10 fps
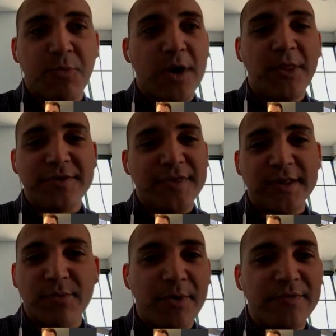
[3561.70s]
one of those
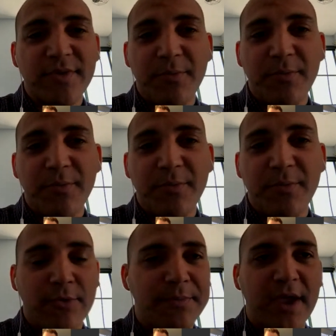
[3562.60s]
things removes the
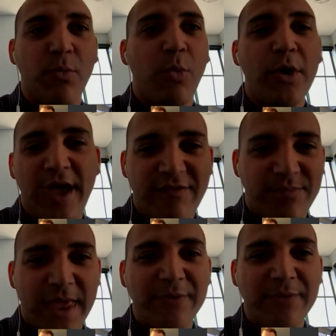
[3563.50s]
boilerplate. It
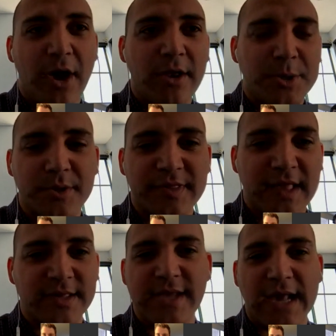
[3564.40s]
would have been, had we not
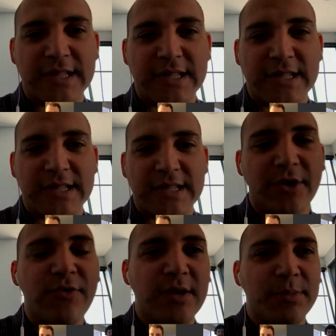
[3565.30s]
introduced that syntax, it
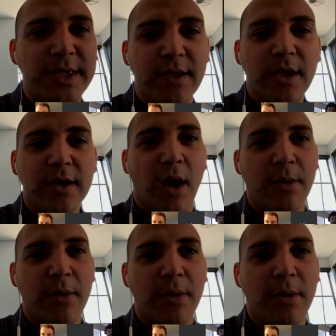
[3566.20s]
would have been
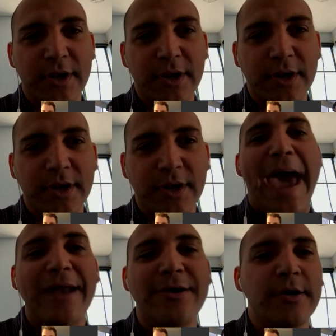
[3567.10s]
incredibly cumbersome
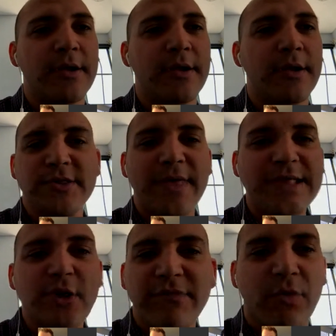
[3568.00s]
and common pattern.
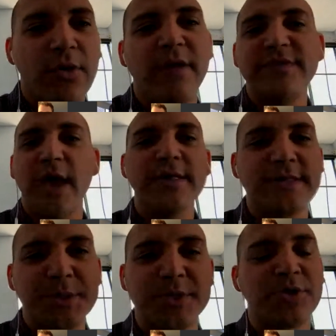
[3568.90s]
And so that's all
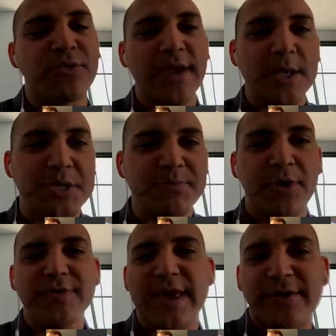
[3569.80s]
for of does. It just
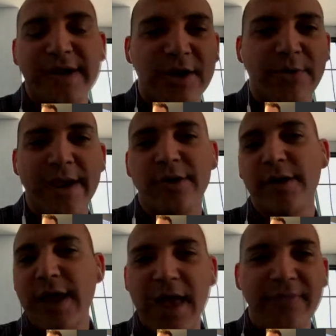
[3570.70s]
pulls down an
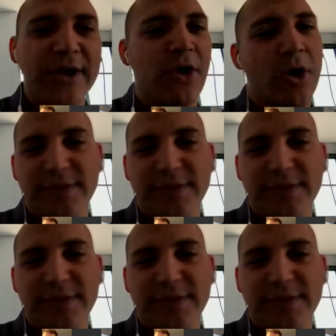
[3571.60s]
iterator